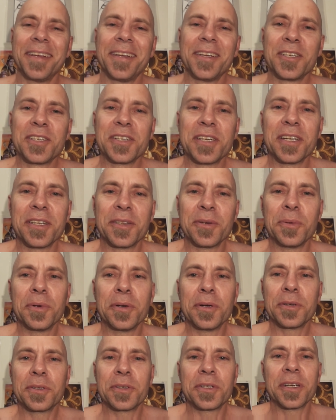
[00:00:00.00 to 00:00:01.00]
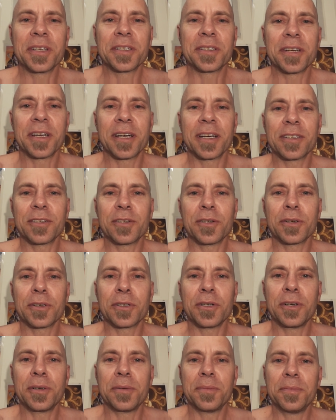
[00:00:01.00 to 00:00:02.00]
Share the world,
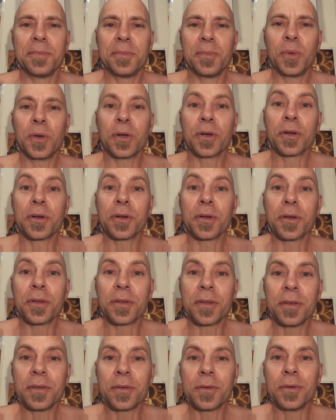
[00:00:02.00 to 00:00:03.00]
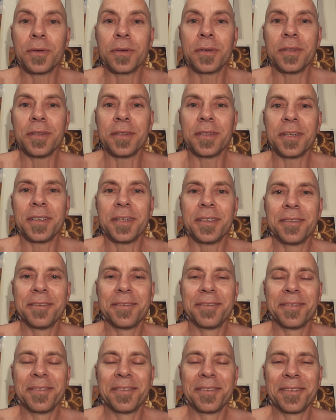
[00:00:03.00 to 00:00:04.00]
sheshnaag.com. What on earth is Kundalini?
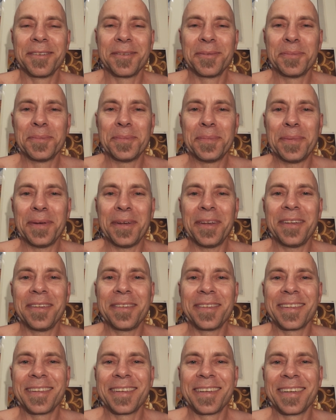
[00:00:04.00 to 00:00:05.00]
Peace.